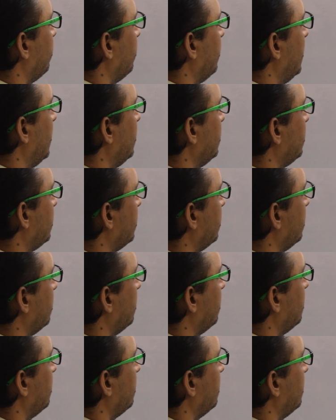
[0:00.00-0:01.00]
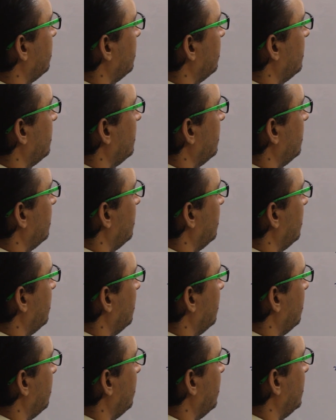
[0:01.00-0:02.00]
plus
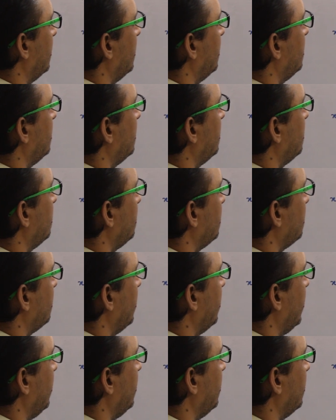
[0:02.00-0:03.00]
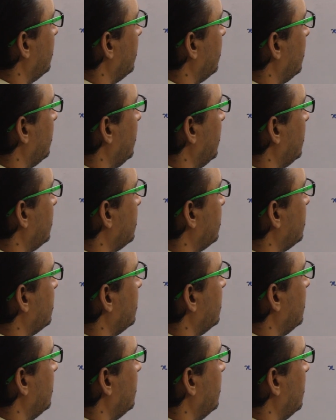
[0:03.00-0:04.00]
1 under root by
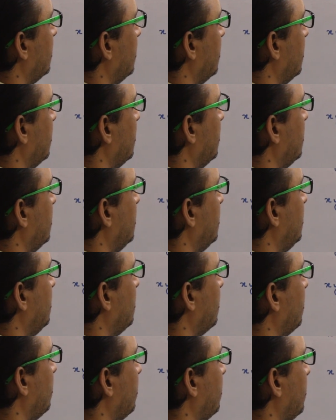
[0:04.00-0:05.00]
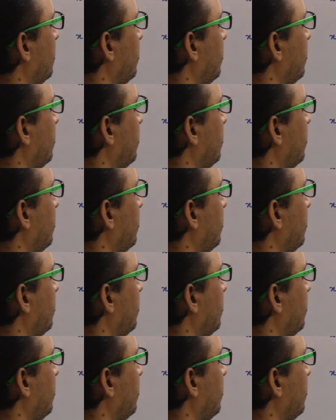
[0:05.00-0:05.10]
x d of